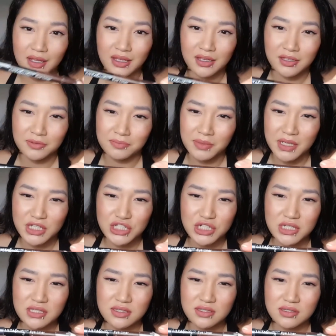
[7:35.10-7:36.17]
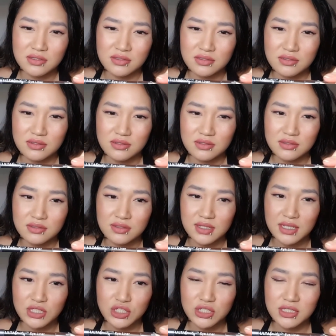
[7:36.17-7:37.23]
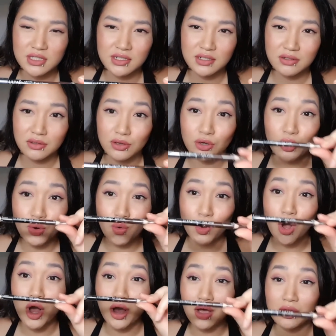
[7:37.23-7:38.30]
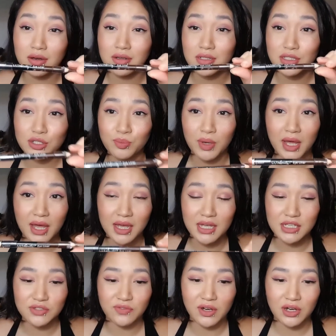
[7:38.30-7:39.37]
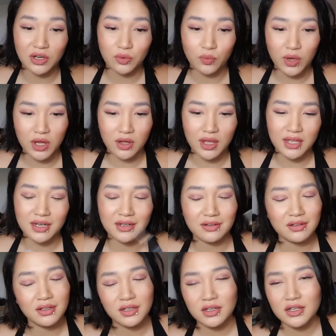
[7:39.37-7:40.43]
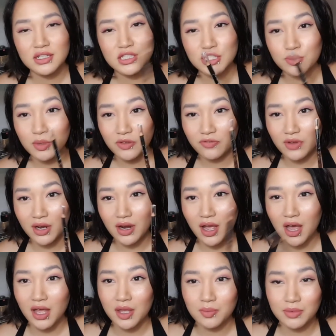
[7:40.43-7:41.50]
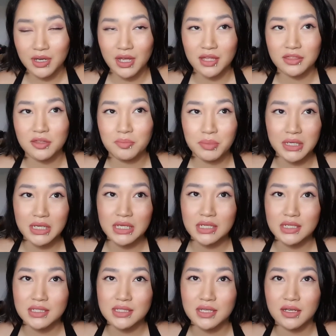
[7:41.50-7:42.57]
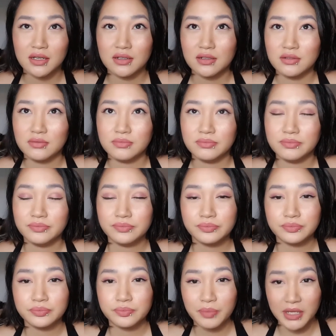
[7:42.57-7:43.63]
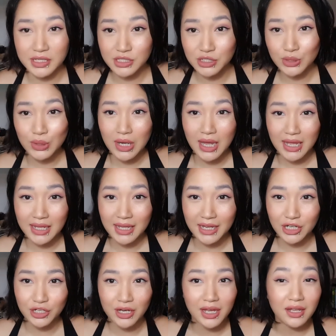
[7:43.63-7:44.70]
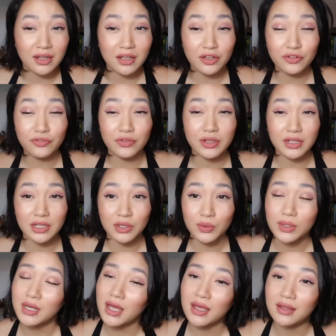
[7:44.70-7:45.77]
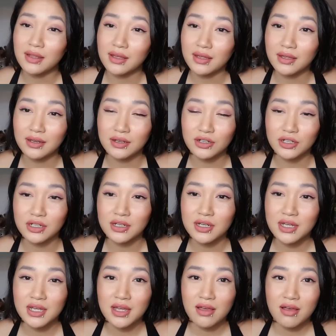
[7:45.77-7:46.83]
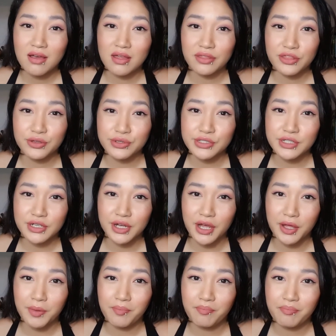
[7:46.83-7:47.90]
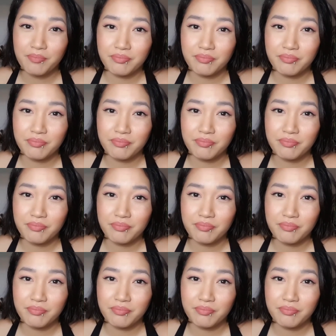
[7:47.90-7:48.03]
and it just didn't go on to my eyes very well. And to be fair, I am not the biggest pencil eyeliner. I love a liquid eyeliner. Those are